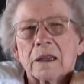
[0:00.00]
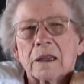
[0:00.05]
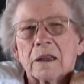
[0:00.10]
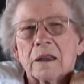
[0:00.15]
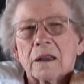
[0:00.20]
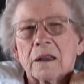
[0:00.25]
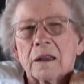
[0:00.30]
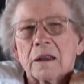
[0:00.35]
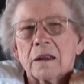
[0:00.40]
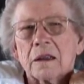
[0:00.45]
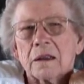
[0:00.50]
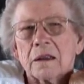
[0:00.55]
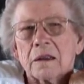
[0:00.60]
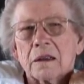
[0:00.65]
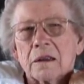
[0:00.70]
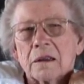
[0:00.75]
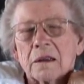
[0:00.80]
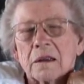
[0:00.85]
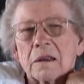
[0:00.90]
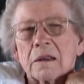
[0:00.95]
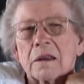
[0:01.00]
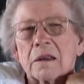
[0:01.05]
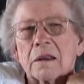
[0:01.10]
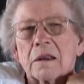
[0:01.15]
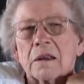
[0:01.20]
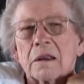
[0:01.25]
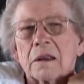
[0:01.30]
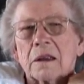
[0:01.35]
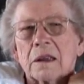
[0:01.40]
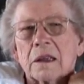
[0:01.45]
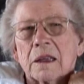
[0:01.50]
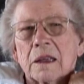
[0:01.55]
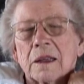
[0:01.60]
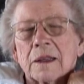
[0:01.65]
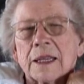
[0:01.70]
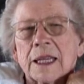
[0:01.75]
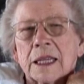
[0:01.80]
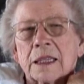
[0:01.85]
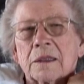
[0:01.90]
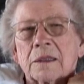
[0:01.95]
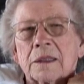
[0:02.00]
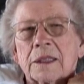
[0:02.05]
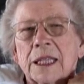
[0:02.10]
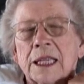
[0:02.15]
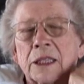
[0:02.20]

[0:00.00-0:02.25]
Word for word: Oh, really? Okay. And then,